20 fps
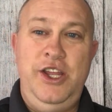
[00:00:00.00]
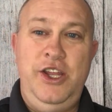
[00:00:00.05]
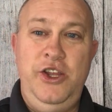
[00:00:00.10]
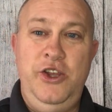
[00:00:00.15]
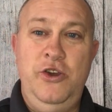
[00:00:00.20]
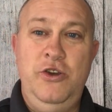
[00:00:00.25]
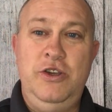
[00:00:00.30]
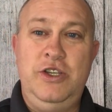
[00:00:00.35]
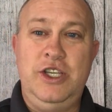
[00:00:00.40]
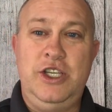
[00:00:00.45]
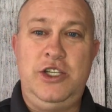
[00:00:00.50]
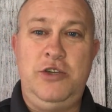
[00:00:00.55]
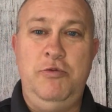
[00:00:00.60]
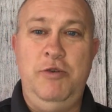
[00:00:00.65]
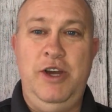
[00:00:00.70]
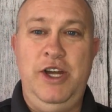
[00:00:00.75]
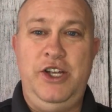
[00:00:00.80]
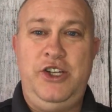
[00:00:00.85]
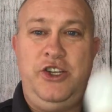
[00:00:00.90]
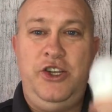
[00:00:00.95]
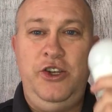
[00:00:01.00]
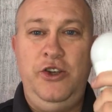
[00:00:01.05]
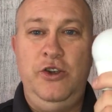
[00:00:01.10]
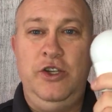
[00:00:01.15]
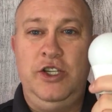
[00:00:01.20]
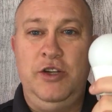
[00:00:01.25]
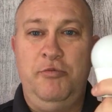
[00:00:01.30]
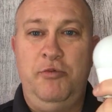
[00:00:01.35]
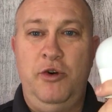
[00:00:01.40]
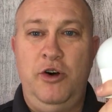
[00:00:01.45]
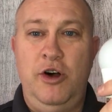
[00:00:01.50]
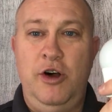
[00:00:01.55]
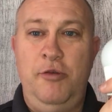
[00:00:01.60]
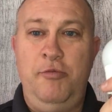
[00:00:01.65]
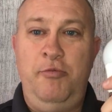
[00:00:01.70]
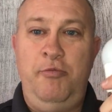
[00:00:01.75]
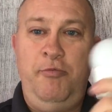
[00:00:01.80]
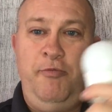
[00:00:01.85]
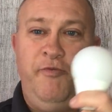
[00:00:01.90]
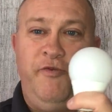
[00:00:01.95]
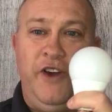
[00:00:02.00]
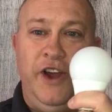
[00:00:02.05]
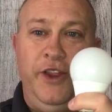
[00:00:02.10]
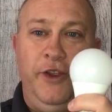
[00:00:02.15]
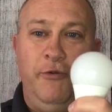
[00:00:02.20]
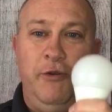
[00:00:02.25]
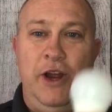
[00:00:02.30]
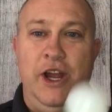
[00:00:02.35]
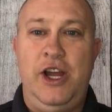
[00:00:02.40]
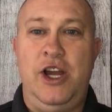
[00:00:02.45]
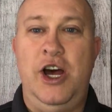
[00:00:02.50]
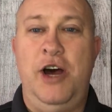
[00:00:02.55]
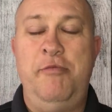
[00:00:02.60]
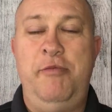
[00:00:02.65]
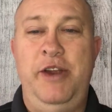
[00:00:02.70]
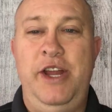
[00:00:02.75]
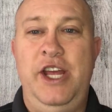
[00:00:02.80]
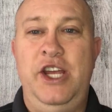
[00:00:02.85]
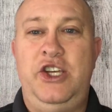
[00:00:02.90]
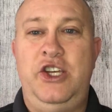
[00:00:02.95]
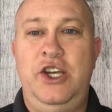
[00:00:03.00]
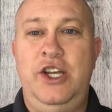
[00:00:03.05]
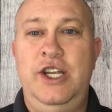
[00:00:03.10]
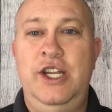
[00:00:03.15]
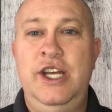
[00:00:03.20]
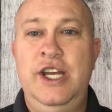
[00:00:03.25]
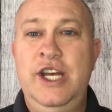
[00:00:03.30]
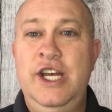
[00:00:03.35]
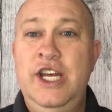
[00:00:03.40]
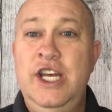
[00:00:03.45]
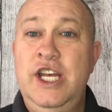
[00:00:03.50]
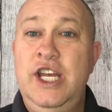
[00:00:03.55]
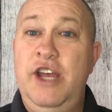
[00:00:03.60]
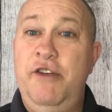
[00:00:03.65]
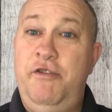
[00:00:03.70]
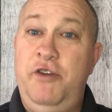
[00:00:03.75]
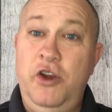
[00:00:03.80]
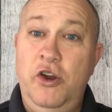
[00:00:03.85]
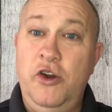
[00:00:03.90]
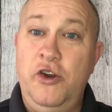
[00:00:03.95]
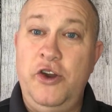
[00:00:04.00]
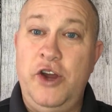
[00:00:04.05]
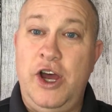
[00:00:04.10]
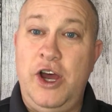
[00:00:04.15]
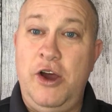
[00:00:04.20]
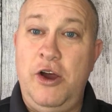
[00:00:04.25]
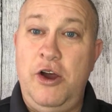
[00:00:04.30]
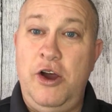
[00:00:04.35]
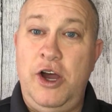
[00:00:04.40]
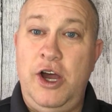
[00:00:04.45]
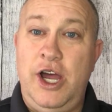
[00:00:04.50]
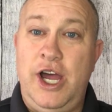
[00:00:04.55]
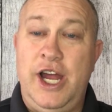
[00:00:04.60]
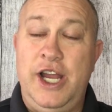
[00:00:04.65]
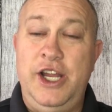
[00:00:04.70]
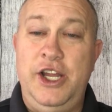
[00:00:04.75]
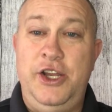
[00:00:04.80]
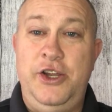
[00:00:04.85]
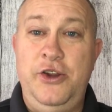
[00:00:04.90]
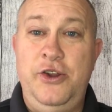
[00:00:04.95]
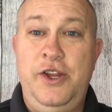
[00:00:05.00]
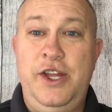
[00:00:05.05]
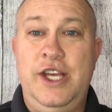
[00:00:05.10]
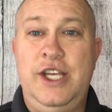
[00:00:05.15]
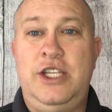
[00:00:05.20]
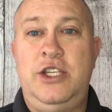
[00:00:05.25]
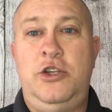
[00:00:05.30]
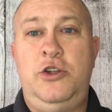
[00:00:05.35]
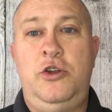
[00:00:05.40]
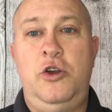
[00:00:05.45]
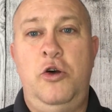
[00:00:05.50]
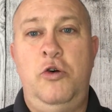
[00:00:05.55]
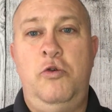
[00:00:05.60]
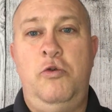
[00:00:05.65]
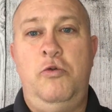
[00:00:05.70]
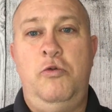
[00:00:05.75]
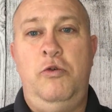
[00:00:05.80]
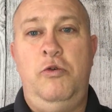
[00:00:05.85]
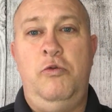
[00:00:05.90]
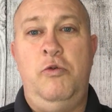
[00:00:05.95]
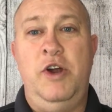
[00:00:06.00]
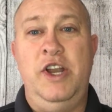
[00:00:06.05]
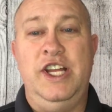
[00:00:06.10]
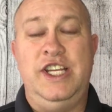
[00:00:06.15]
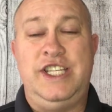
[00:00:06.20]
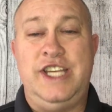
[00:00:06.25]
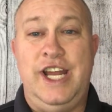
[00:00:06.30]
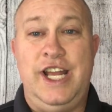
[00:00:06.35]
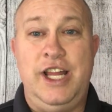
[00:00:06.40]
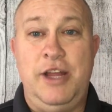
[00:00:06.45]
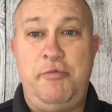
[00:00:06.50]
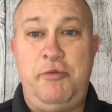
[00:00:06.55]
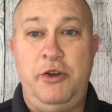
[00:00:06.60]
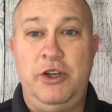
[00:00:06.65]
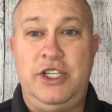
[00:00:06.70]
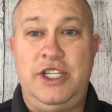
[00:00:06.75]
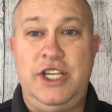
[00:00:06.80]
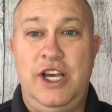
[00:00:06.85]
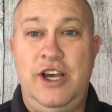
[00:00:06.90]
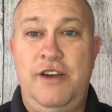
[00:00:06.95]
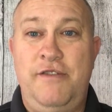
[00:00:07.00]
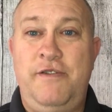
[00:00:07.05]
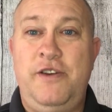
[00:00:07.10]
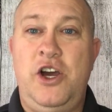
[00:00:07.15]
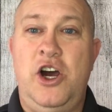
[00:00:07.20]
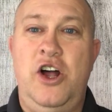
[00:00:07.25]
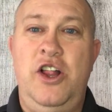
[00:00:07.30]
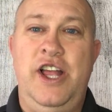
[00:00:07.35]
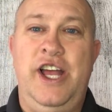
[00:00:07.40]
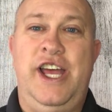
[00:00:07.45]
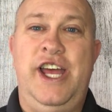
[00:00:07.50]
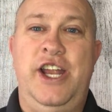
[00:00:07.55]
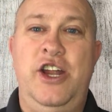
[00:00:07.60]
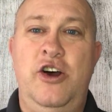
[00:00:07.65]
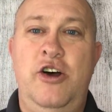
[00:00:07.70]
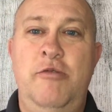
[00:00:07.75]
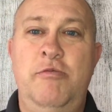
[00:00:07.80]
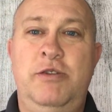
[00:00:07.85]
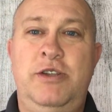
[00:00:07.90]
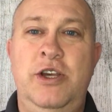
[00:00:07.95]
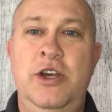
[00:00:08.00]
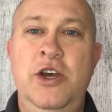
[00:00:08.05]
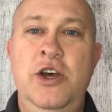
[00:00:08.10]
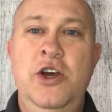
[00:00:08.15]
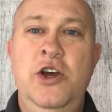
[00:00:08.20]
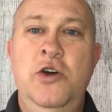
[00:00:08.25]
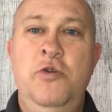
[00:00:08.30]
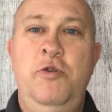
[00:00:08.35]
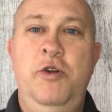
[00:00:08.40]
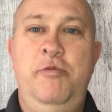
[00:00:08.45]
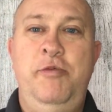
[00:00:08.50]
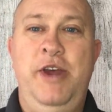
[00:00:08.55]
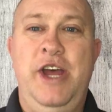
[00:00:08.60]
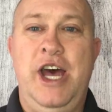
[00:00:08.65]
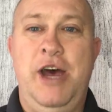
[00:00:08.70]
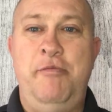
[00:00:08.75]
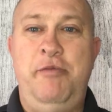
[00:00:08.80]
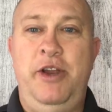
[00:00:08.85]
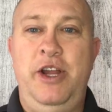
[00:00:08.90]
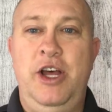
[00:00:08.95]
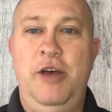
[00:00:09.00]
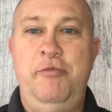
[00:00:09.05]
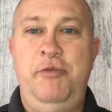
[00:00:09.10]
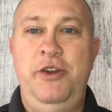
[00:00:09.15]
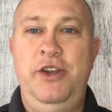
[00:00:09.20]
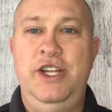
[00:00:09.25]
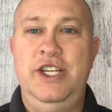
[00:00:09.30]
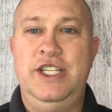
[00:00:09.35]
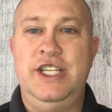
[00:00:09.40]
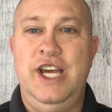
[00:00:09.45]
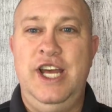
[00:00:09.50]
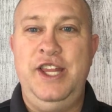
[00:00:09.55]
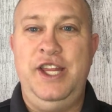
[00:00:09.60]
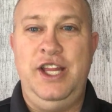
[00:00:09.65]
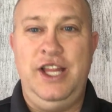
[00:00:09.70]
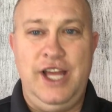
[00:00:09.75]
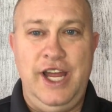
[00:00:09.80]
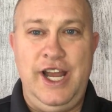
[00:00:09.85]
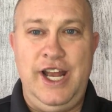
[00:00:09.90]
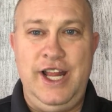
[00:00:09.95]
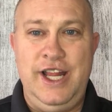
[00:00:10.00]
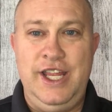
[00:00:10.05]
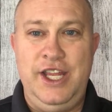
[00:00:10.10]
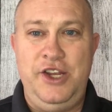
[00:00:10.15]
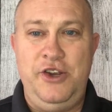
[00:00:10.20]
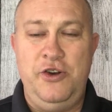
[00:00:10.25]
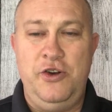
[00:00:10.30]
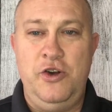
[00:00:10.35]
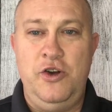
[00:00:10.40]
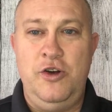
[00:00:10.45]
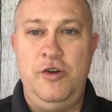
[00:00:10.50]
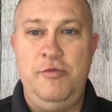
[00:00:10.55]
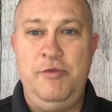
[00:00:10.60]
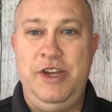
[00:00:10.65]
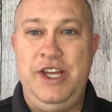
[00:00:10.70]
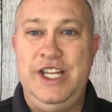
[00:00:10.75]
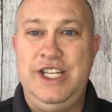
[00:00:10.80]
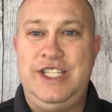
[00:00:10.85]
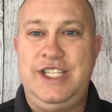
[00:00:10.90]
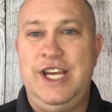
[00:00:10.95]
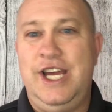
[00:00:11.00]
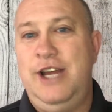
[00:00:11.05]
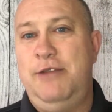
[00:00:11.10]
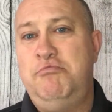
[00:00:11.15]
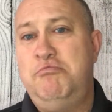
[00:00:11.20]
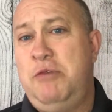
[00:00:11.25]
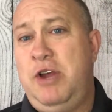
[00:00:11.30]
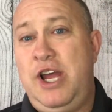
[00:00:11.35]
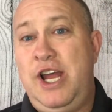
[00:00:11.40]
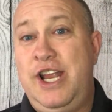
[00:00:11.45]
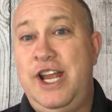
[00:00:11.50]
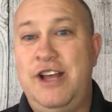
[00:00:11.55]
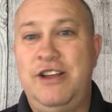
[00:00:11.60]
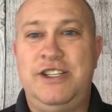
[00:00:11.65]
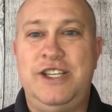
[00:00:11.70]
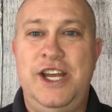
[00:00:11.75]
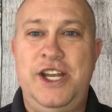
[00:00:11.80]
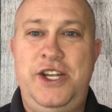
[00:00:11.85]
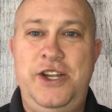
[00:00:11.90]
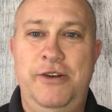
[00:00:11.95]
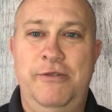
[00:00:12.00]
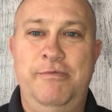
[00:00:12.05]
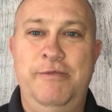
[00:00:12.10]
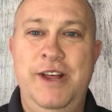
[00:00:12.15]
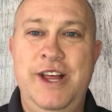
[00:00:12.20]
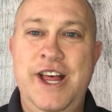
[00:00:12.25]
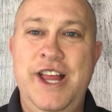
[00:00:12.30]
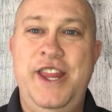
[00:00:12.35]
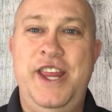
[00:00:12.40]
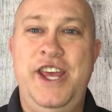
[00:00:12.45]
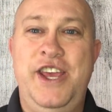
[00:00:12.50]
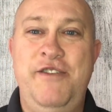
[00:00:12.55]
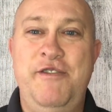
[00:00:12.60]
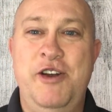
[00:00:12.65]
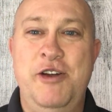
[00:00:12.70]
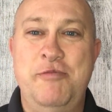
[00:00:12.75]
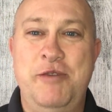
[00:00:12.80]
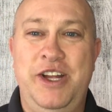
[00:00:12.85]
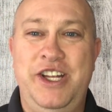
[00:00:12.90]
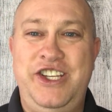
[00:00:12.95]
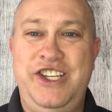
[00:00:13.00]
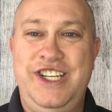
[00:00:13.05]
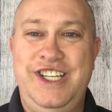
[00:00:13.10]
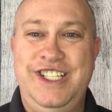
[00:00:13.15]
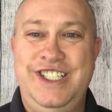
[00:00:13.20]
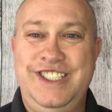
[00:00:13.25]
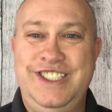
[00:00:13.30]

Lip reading: Use a switch, use a bulb, find the right combination. If you don't know how to do this, don't want to set it up yourself, call Egghead Homes. We'd be happy to help you design the lighting in your home, inside and outside too. Thank you very much.